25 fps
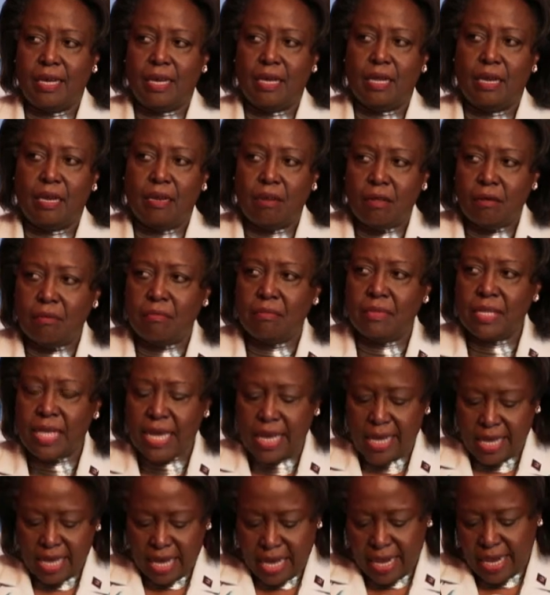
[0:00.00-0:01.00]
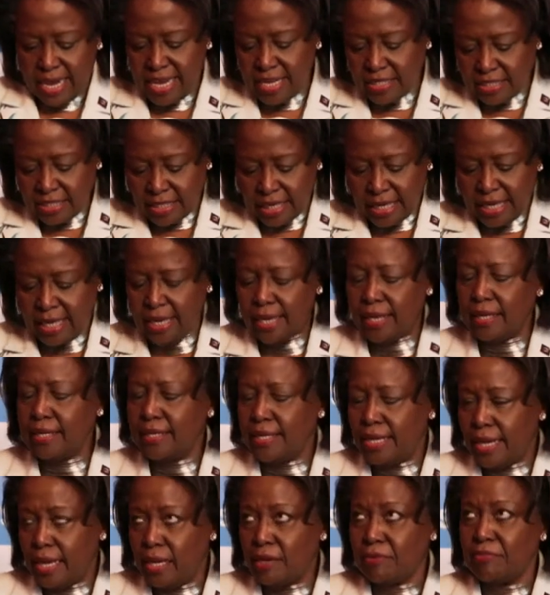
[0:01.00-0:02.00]
Alumni, I H E
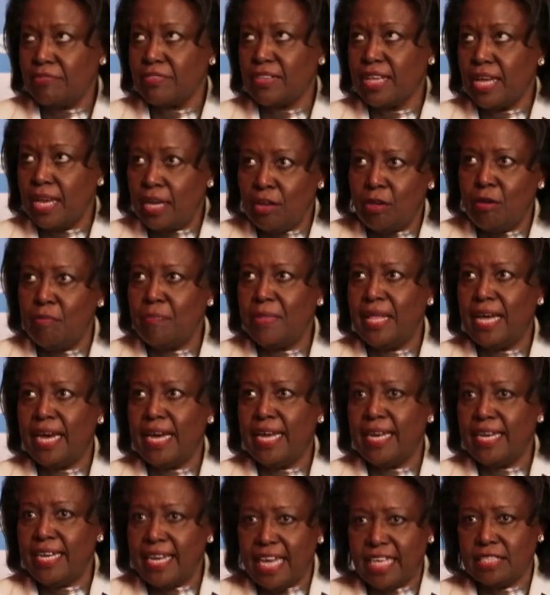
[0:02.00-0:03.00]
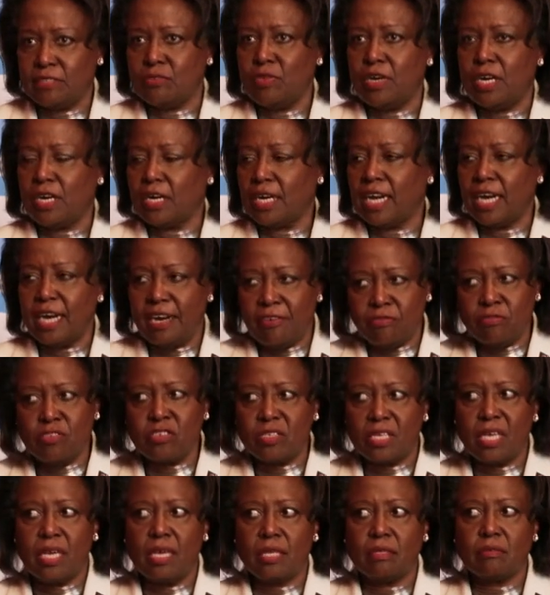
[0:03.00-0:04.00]
Delft Alumni Network. I have to
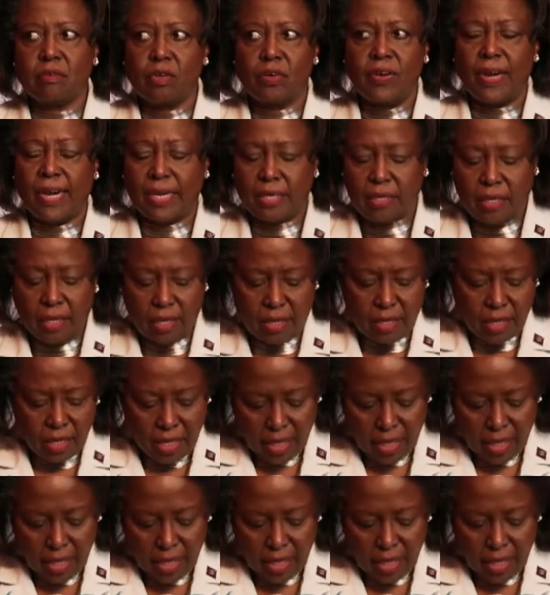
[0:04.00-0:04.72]
say it correctly.